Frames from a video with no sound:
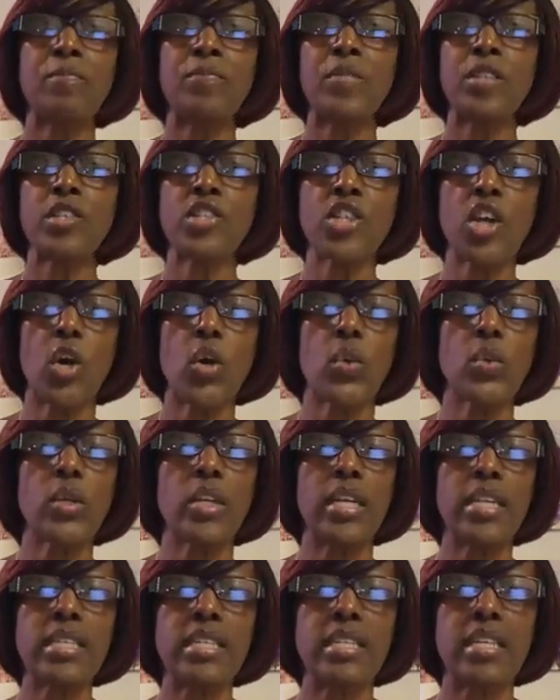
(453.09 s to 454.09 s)
So
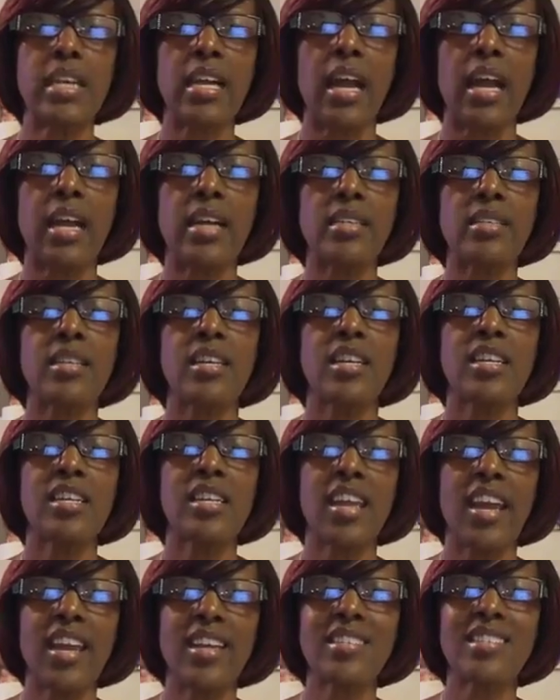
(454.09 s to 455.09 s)
listen, guys.
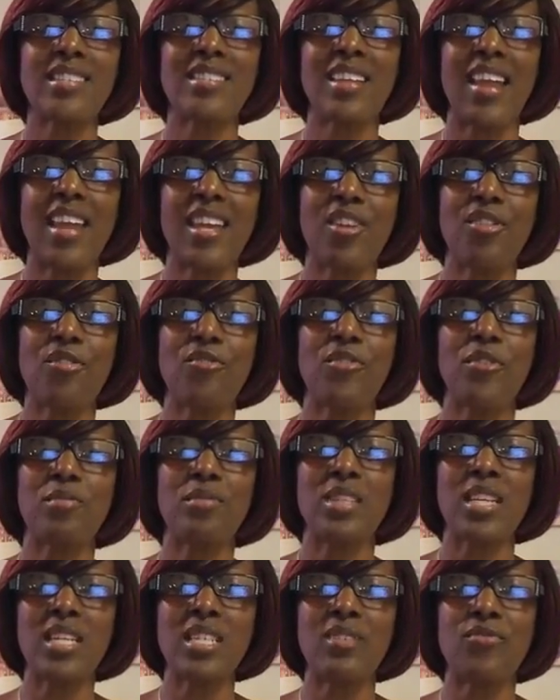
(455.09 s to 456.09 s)
Yes, thank you. From
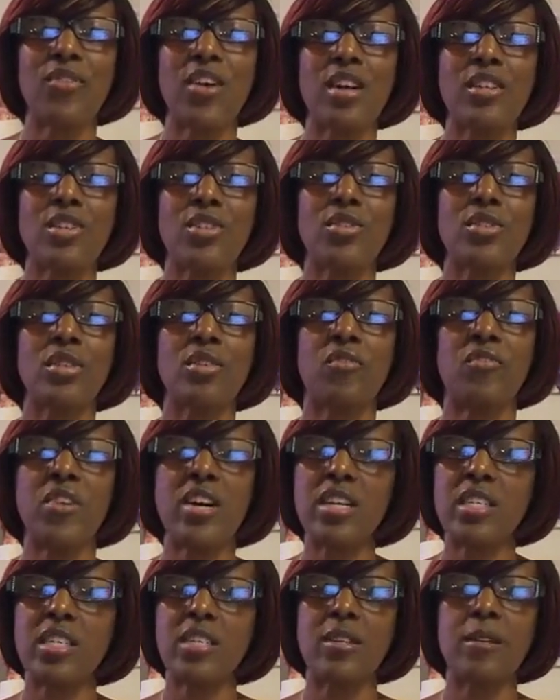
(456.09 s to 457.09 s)
dysfunctional to
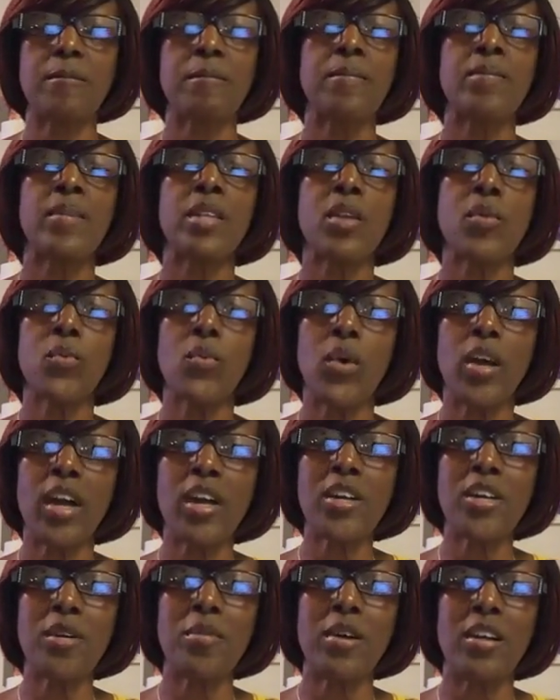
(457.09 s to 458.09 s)
function.
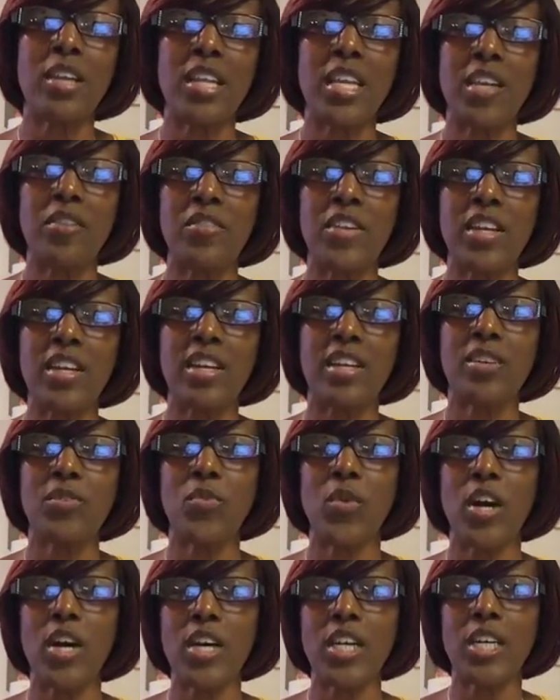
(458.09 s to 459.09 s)
Welcome, Olivia.
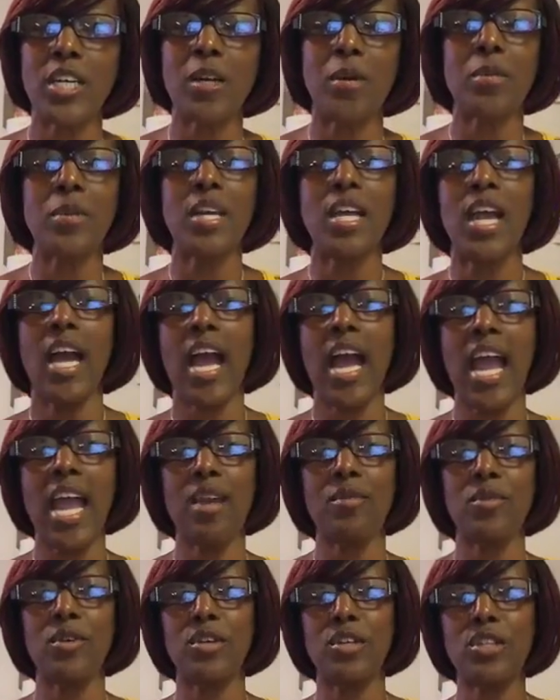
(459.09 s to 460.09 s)
Welcome.
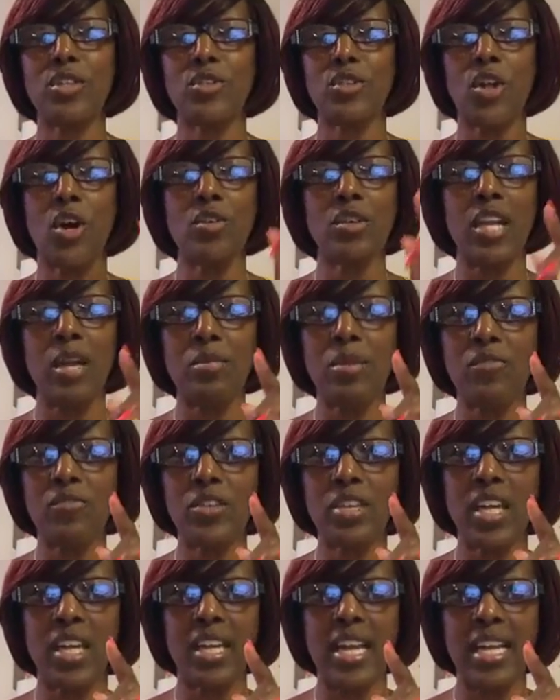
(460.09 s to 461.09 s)
Don't let me
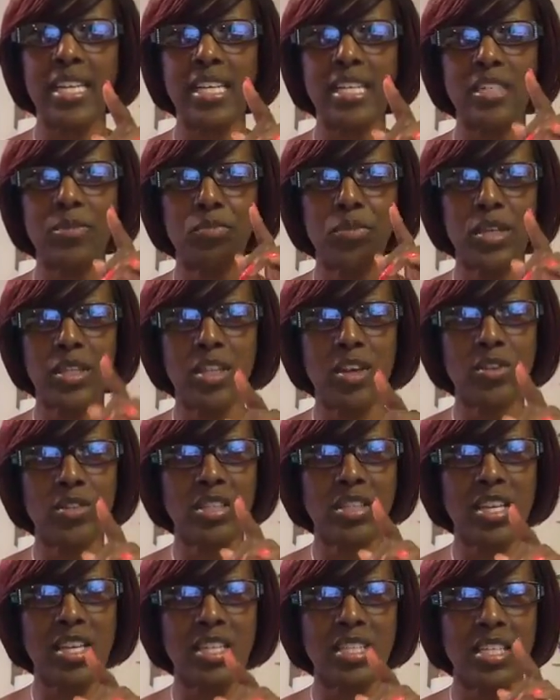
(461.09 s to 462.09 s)
forget, I need to put those
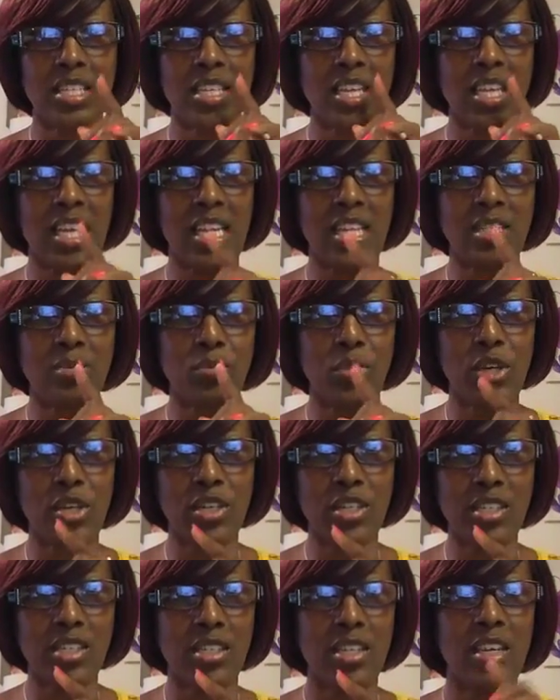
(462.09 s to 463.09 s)
things in the kids'
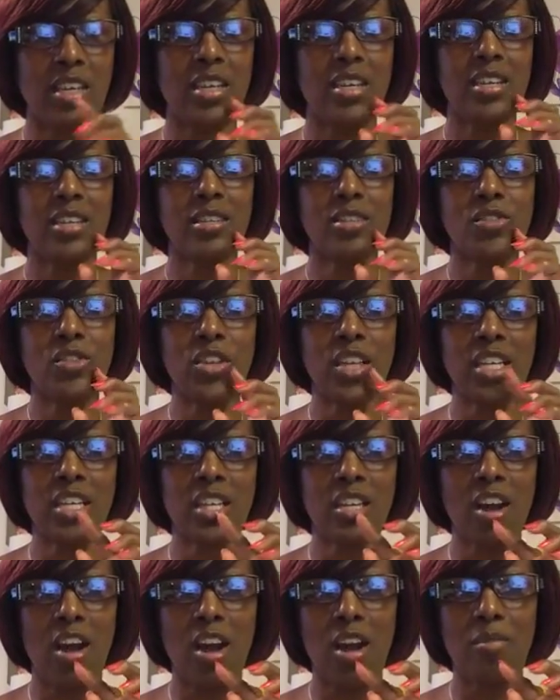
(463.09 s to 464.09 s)
books. You need to
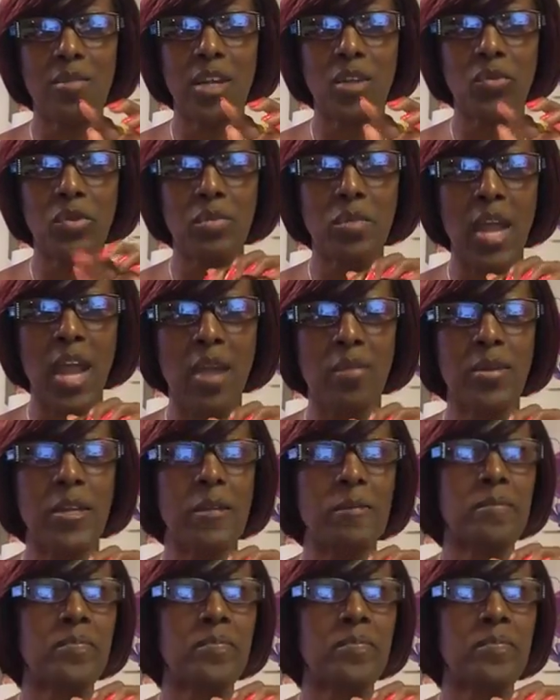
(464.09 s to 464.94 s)
call me and remind me.